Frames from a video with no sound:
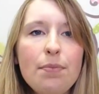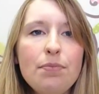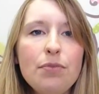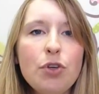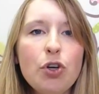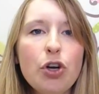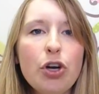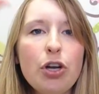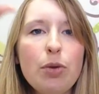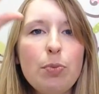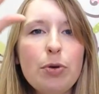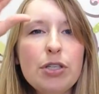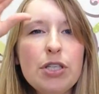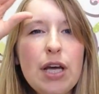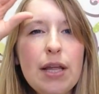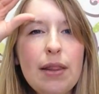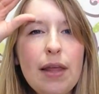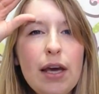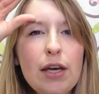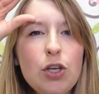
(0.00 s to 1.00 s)
You're going to
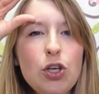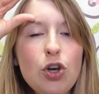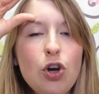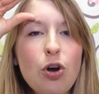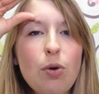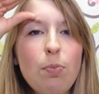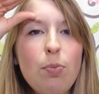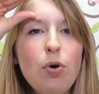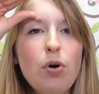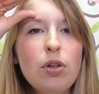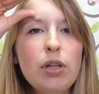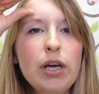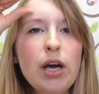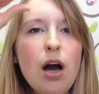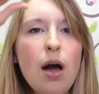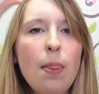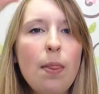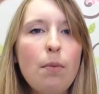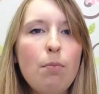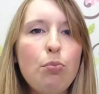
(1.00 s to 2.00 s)
pretend like you're pulling
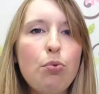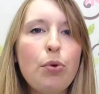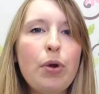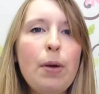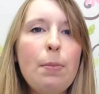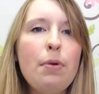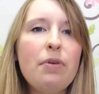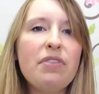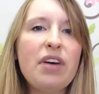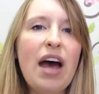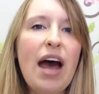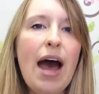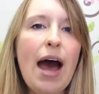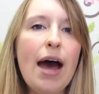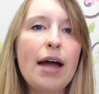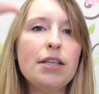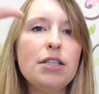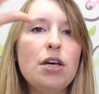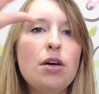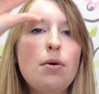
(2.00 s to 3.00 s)
on the brim of a
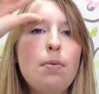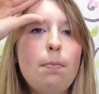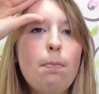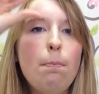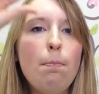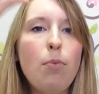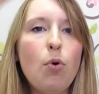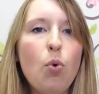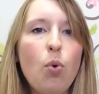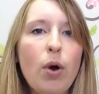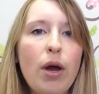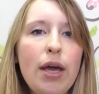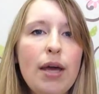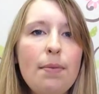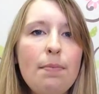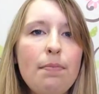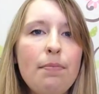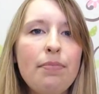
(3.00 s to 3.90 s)
hat. Boy.